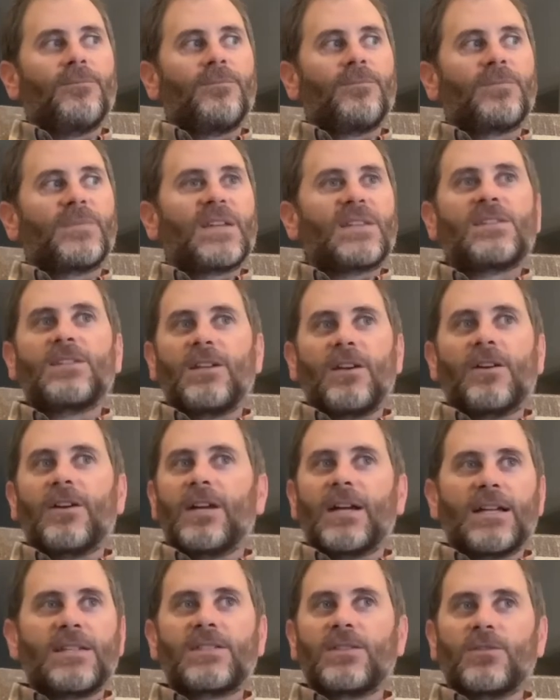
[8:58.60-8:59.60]
That's an
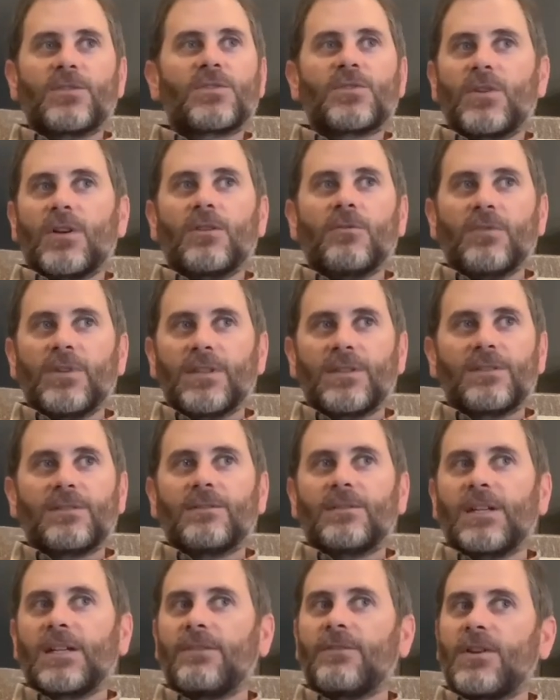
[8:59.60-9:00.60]
area I still struggle with.
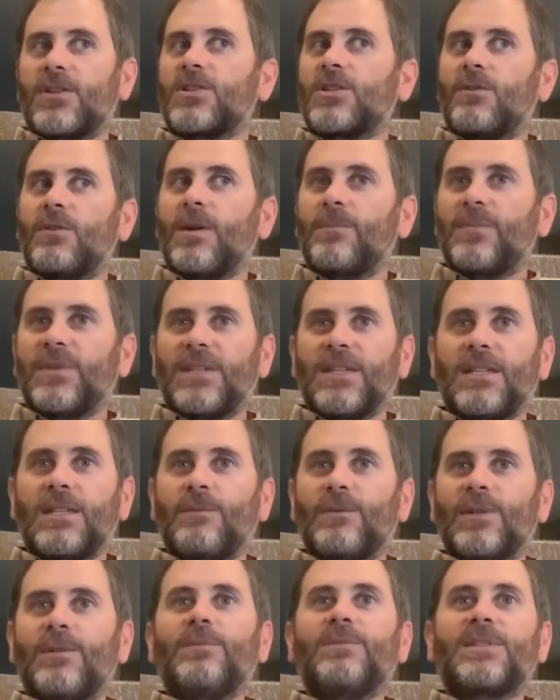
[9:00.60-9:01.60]
Like, if I show up and they
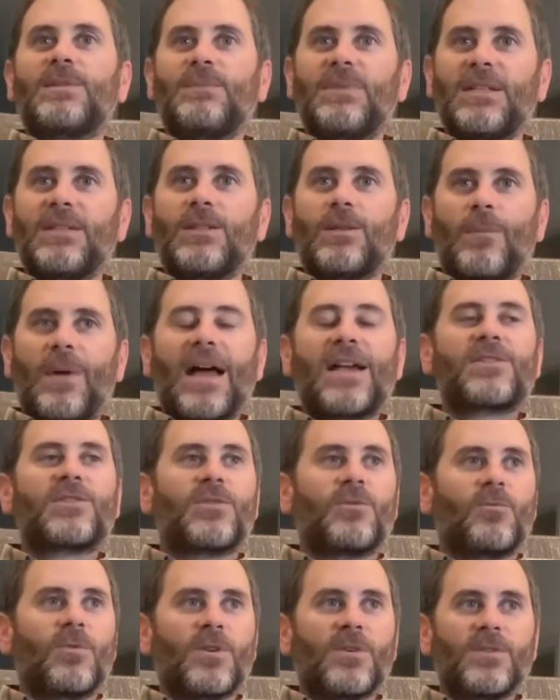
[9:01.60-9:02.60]
need me to speak the
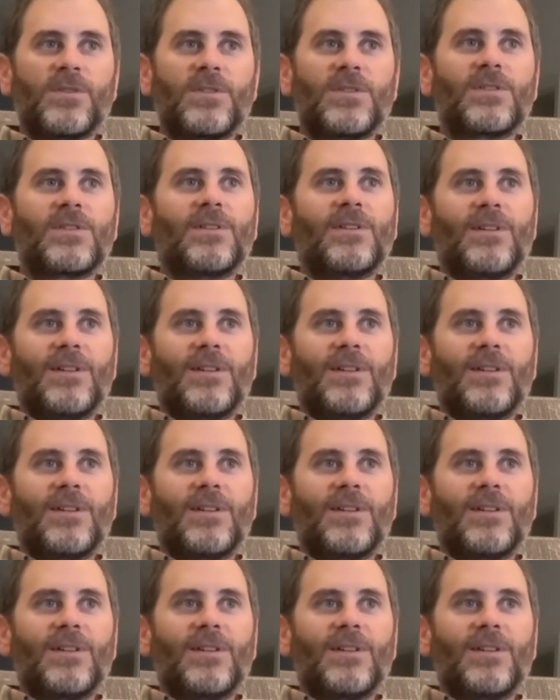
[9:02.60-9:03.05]
pastor words,